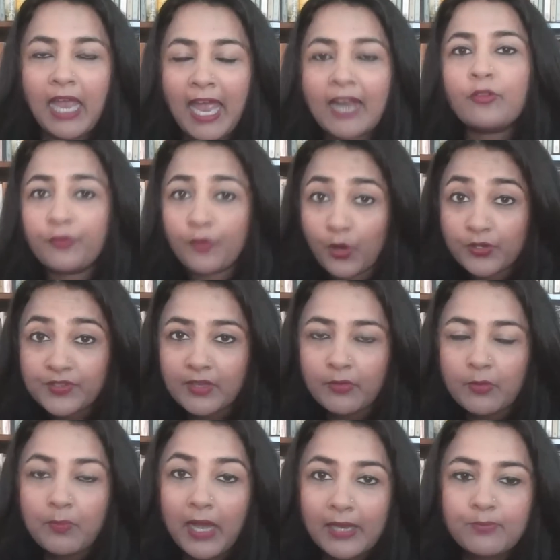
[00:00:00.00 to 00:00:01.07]
of course, there were
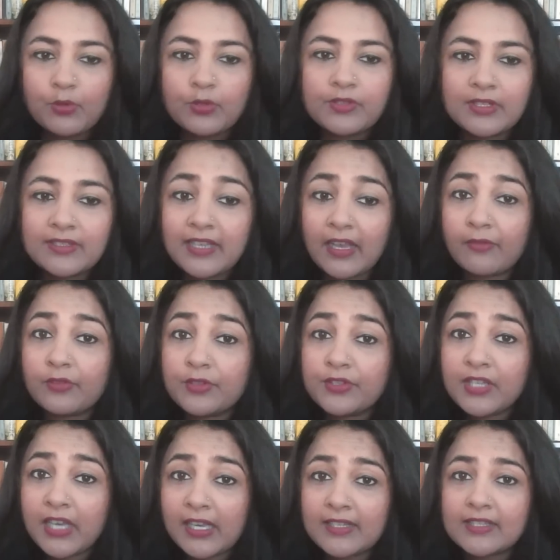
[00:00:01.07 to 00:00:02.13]
by polls in several states.